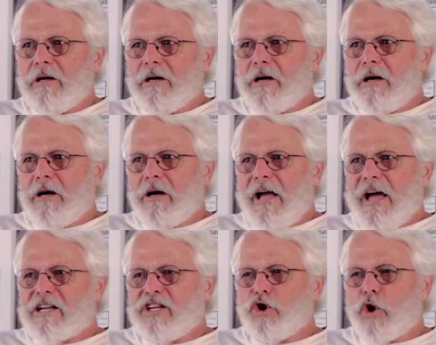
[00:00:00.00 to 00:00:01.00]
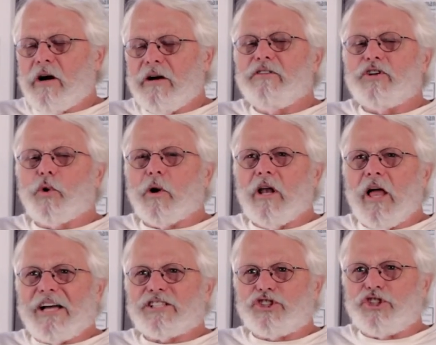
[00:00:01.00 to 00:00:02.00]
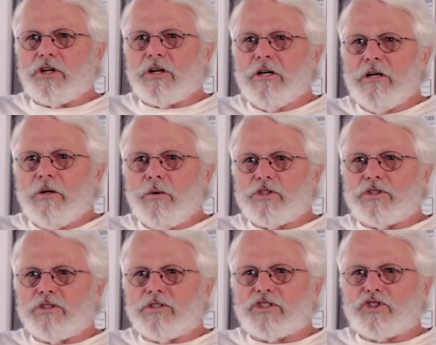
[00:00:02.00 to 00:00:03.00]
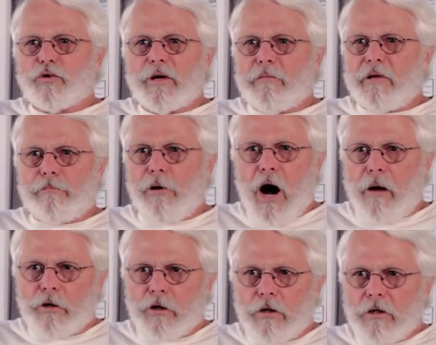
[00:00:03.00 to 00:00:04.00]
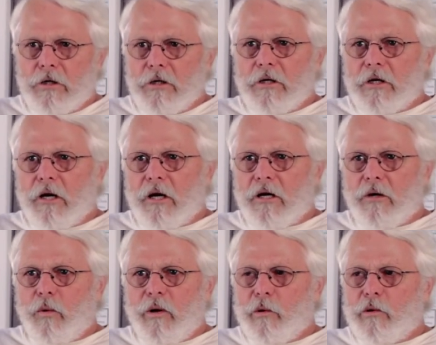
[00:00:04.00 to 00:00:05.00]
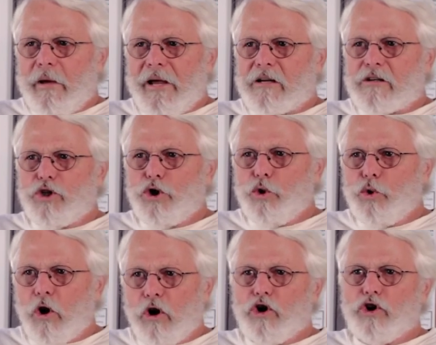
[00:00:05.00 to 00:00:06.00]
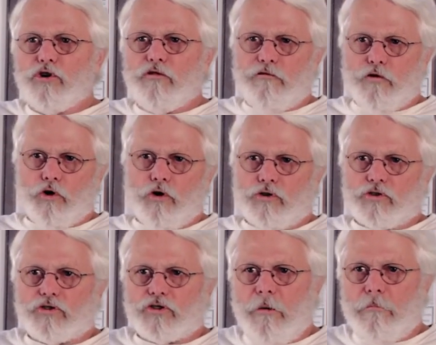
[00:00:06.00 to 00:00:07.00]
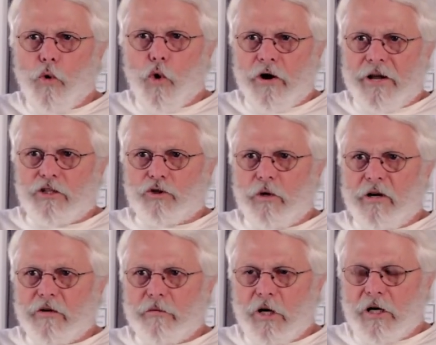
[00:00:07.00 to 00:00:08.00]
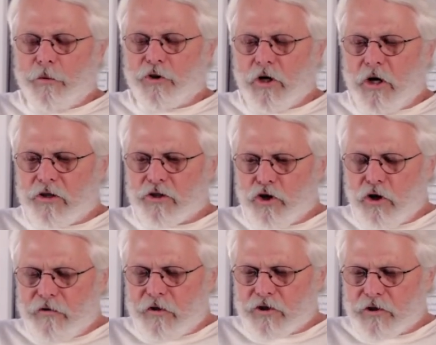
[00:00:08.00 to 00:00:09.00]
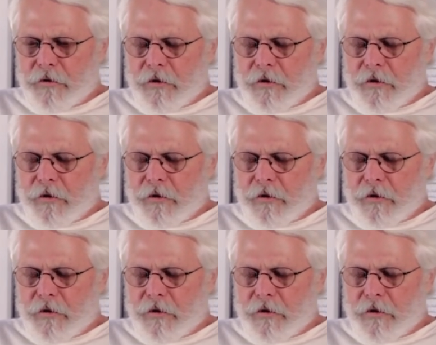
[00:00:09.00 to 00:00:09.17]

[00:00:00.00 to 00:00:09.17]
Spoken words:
added to our inventory last year, which is extremely popular. And we would make 2 urnfuls some mornings when everybody was on the surface.